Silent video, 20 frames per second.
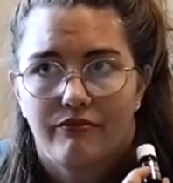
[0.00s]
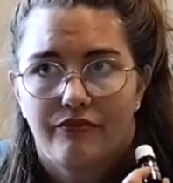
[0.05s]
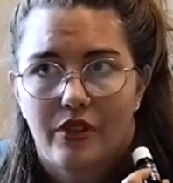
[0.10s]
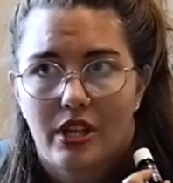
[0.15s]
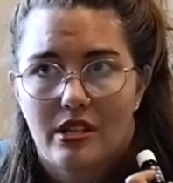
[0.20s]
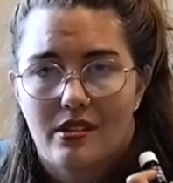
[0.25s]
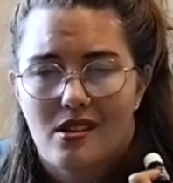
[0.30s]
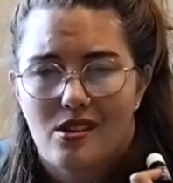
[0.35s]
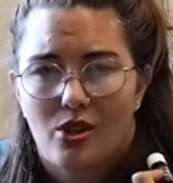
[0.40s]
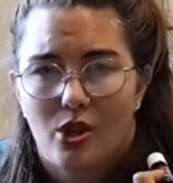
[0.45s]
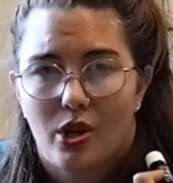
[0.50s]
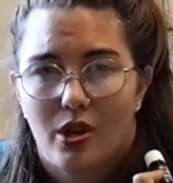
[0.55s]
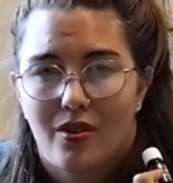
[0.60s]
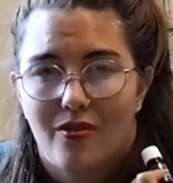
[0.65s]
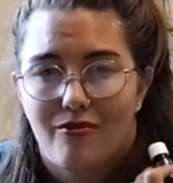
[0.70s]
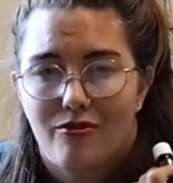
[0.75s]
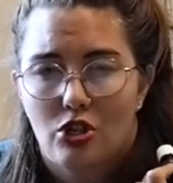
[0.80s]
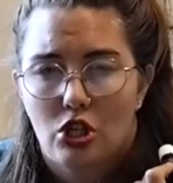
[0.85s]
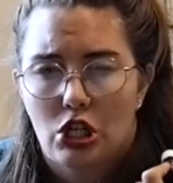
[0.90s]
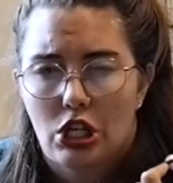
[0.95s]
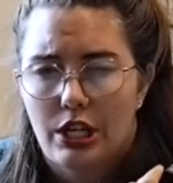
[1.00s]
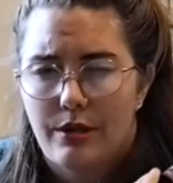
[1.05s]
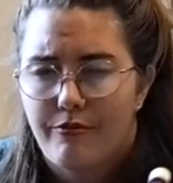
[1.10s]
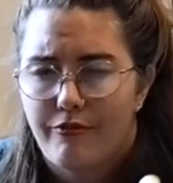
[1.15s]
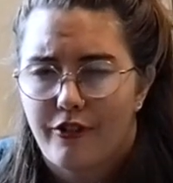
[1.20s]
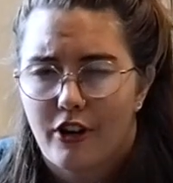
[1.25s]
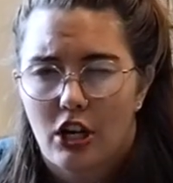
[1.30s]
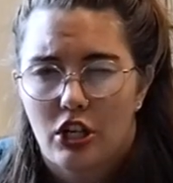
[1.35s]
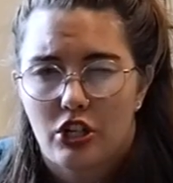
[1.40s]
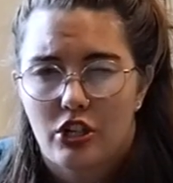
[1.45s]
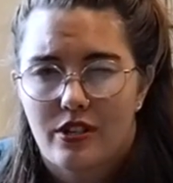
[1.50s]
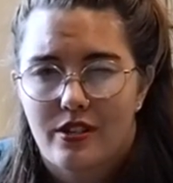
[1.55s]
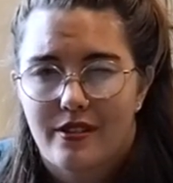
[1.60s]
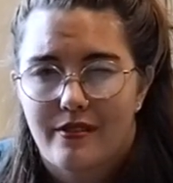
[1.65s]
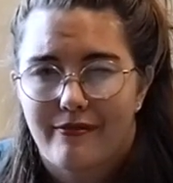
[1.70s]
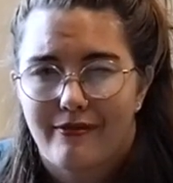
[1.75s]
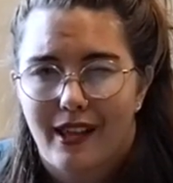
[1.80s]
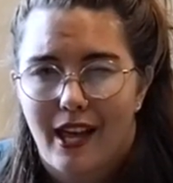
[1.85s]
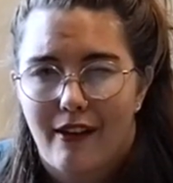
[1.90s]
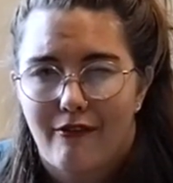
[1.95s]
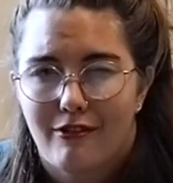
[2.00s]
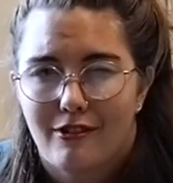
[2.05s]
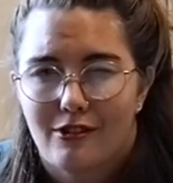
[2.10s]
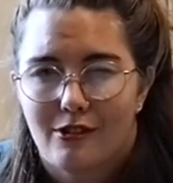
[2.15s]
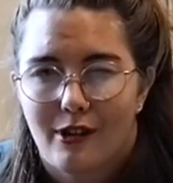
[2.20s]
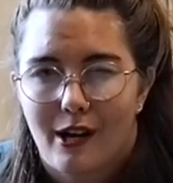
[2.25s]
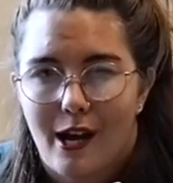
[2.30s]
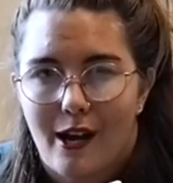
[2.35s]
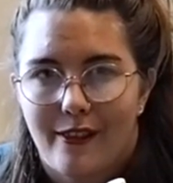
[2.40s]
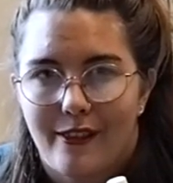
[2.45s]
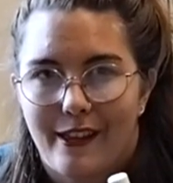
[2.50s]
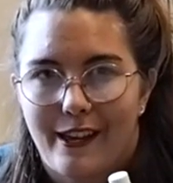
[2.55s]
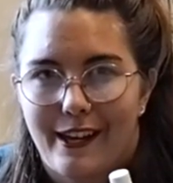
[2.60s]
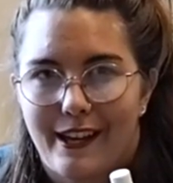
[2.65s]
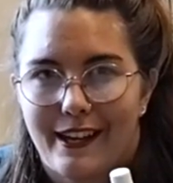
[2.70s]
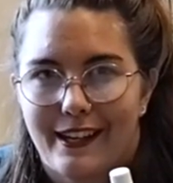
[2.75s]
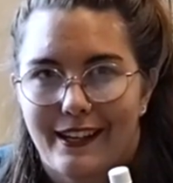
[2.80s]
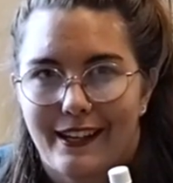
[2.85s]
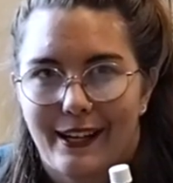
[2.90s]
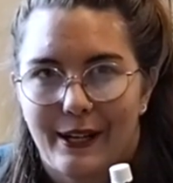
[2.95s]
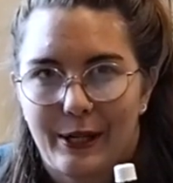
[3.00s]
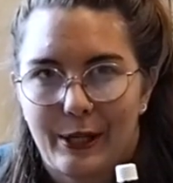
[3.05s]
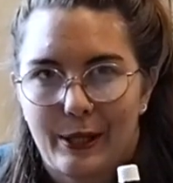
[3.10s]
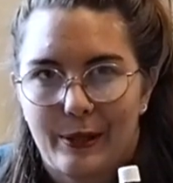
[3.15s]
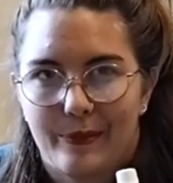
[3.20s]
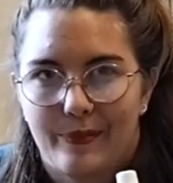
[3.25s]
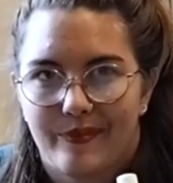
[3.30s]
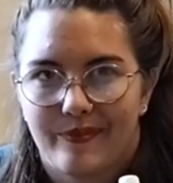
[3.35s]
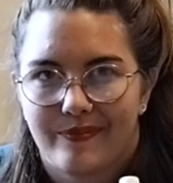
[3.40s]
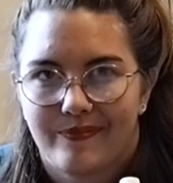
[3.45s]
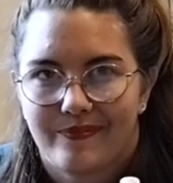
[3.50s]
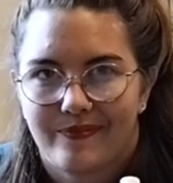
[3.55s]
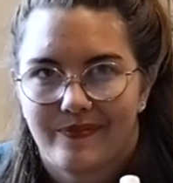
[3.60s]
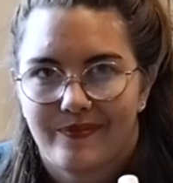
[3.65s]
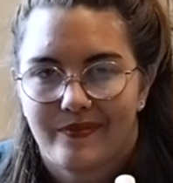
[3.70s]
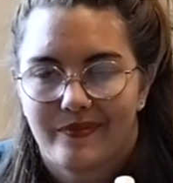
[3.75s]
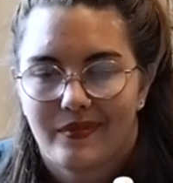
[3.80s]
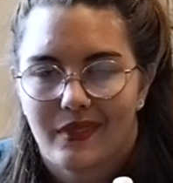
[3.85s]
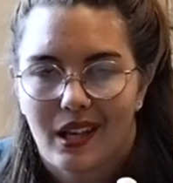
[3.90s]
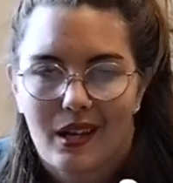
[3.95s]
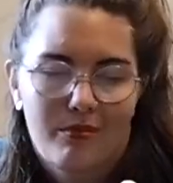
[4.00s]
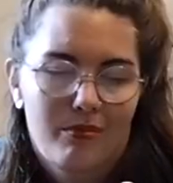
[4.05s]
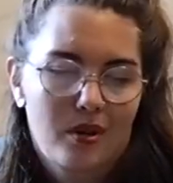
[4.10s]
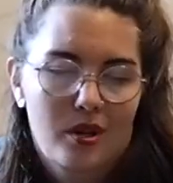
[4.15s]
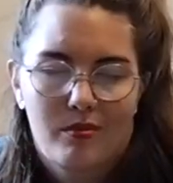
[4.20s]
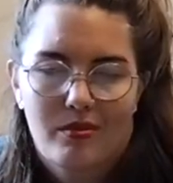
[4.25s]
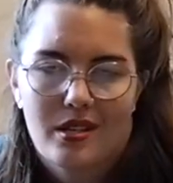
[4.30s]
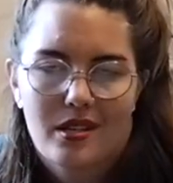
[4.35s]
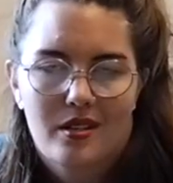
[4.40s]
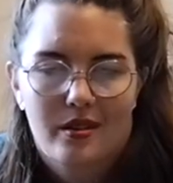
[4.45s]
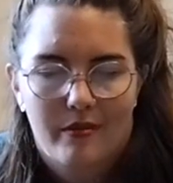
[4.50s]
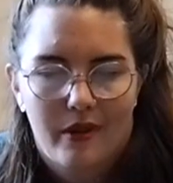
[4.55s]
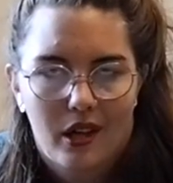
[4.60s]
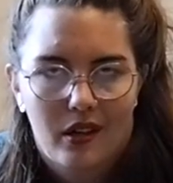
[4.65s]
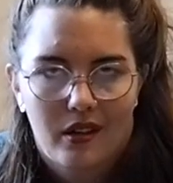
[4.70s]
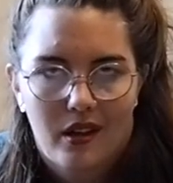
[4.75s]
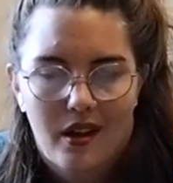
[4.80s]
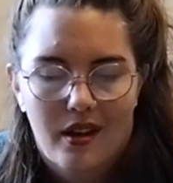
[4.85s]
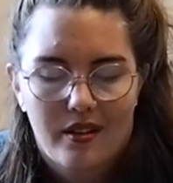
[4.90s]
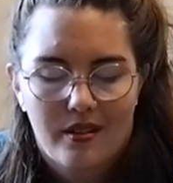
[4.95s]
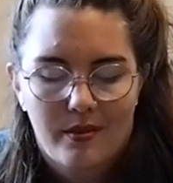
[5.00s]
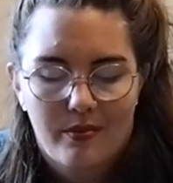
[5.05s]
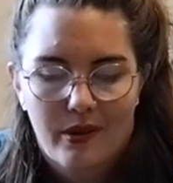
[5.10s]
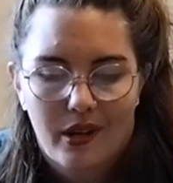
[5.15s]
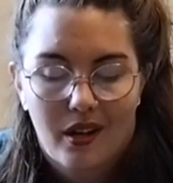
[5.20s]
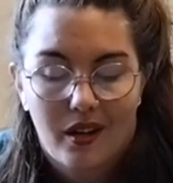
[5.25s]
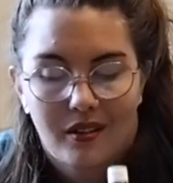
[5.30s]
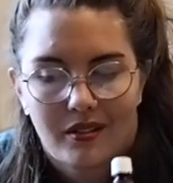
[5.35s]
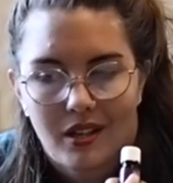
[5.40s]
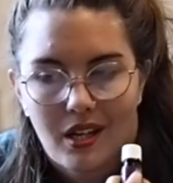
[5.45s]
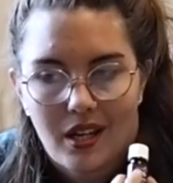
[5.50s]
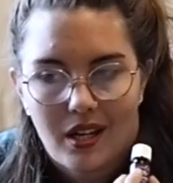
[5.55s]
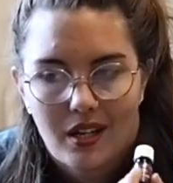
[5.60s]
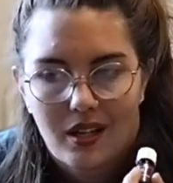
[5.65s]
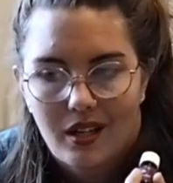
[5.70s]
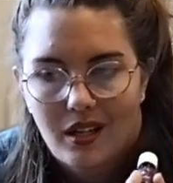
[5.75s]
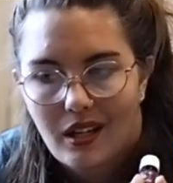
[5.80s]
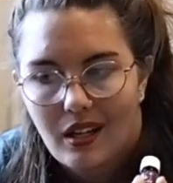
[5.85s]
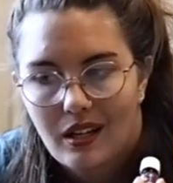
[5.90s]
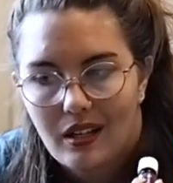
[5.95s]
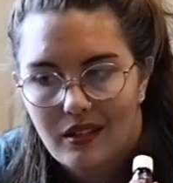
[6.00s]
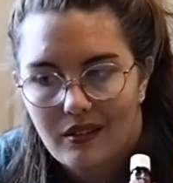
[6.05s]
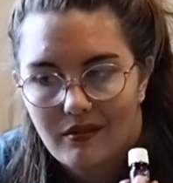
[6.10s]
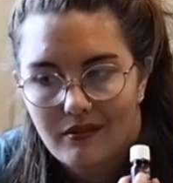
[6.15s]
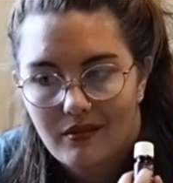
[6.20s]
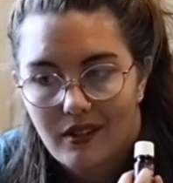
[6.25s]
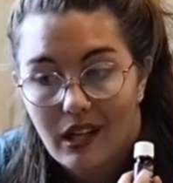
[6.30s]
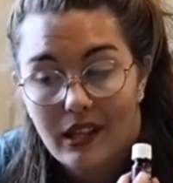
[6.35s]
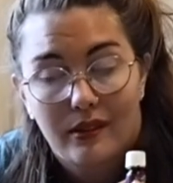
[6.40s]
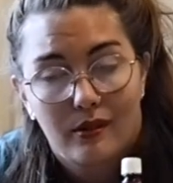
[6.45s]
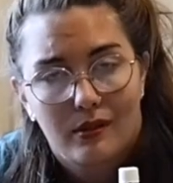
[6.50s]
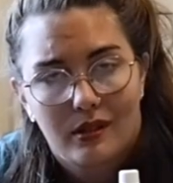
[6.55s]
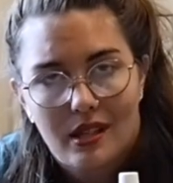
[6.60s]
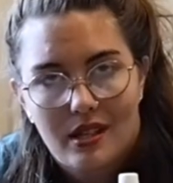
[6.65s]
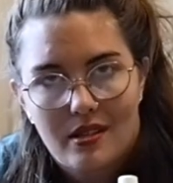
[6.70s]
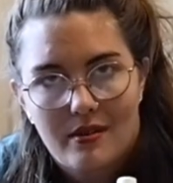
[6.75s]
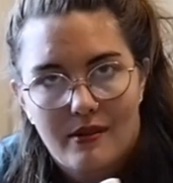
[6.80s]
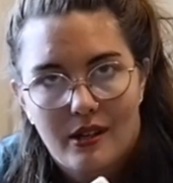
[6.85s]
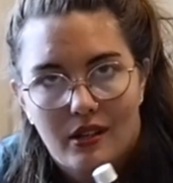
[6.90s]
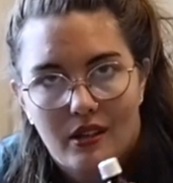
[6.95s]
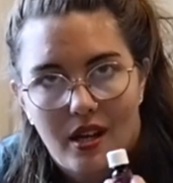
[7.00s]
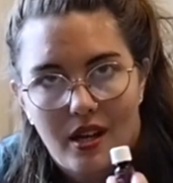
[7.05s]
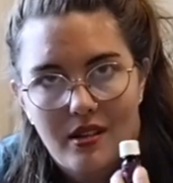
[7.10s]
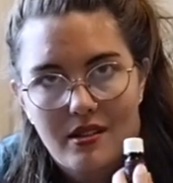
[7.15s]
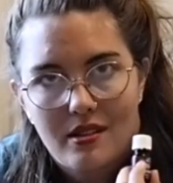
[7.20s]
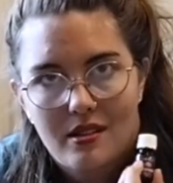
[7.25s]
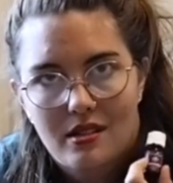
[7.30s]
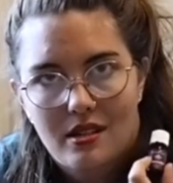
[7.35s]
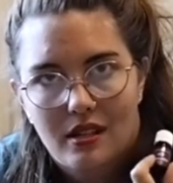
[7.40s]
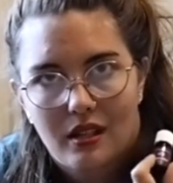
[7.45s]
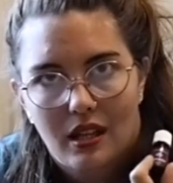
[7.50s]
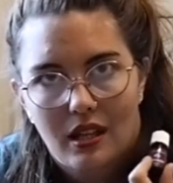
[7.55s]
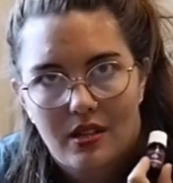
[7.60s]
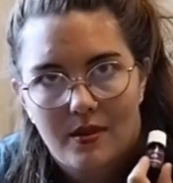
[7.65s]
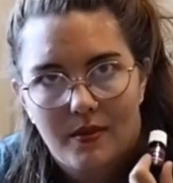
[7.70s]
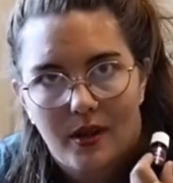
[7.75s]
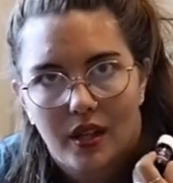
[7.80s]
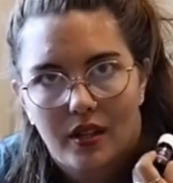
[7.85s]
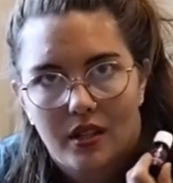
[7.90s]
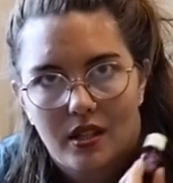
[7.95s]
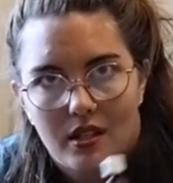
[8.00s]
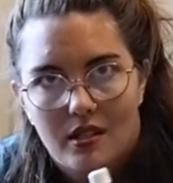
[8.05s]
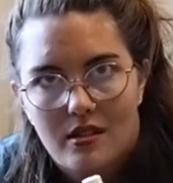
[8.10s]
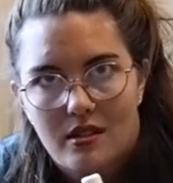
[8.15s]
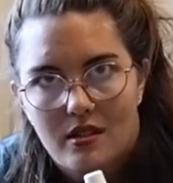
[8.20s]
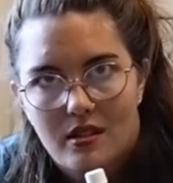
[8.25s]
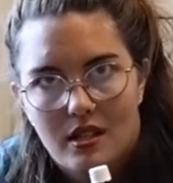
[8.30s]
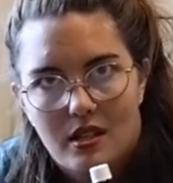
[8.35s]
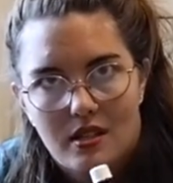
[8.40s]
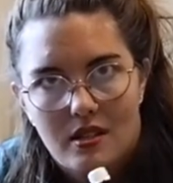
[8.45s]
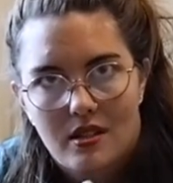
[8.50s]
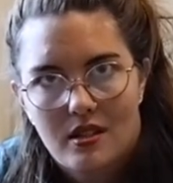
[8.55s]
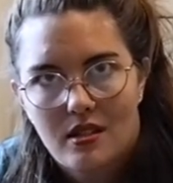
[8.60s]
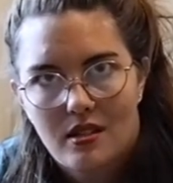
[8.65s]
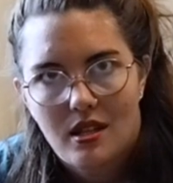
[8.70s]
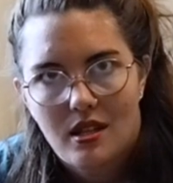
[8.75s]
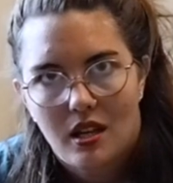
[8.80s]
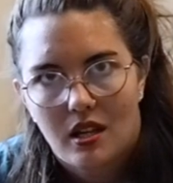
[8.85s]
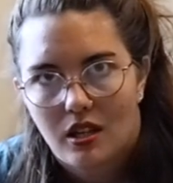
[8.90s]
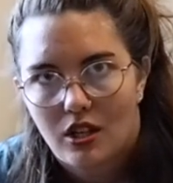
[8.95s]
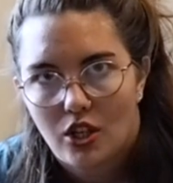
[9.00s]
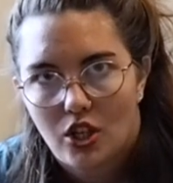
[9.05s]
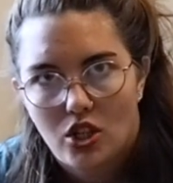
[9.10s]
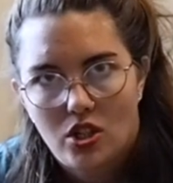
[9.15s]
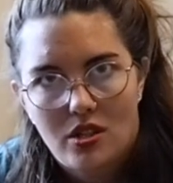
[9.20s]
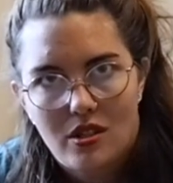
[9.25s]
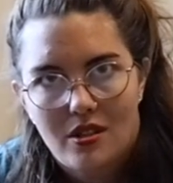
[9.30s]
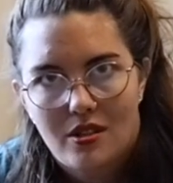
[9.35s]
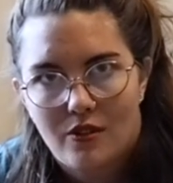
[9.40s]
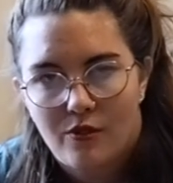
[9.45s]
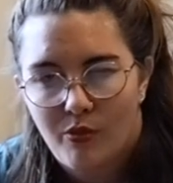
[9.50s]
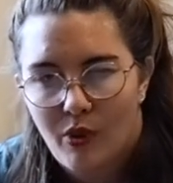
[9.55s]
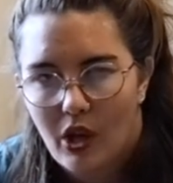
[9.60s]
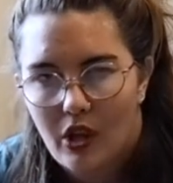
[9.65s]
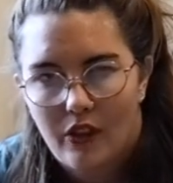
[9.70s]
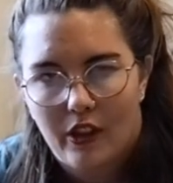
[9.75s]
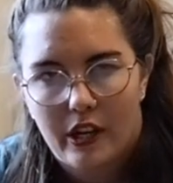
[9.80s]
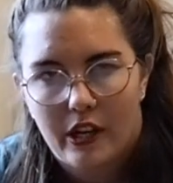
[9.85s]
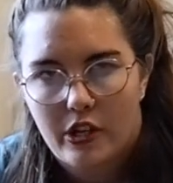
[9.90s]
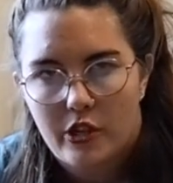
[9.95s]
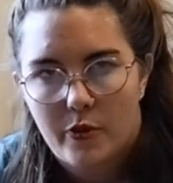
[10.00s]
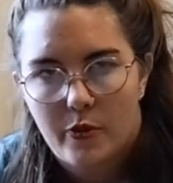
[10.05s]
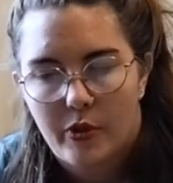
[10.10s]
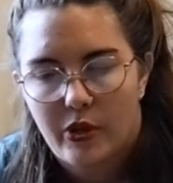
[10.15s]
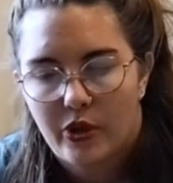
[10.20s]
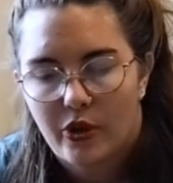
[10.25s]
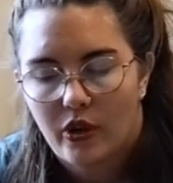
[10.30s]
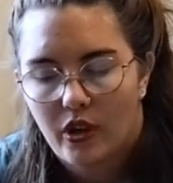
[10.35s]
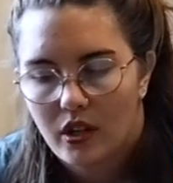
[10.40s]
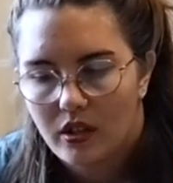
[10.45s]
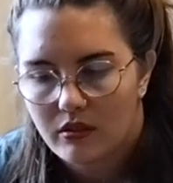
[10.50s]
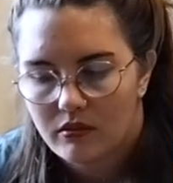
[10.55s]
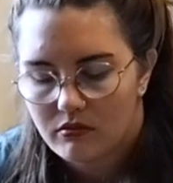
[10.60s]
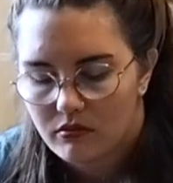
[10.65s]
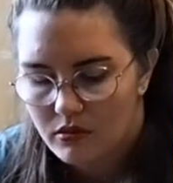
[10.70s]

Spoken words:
There's a lot of cheap versions of lavender out there that probably smell nice, but I thought they smelled nice until I smelled this. This like, you just smell that it's pure.